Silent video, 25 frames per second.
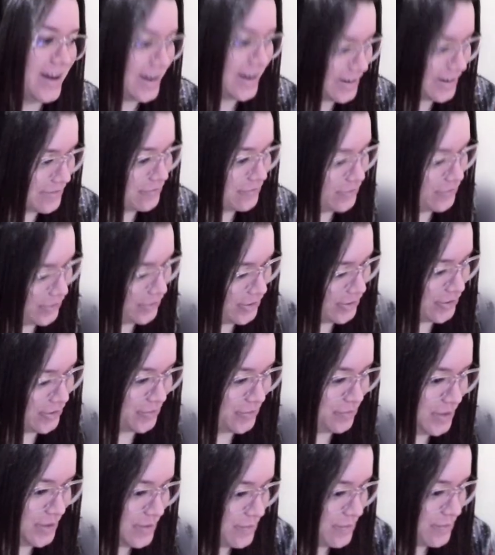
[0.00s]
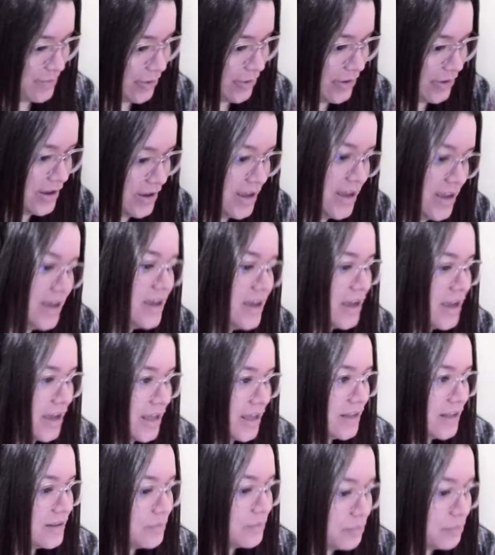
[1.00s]
We had very good people,
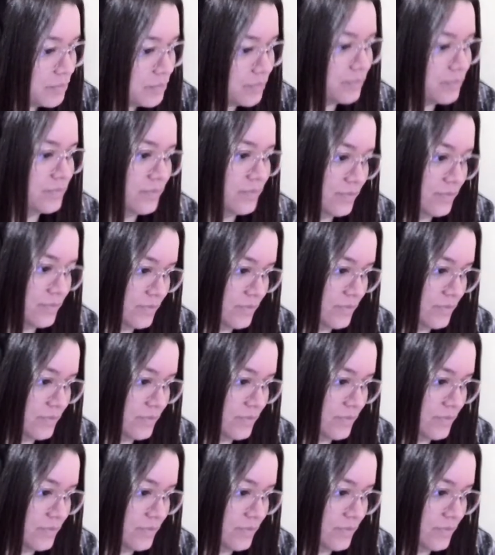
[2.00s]
and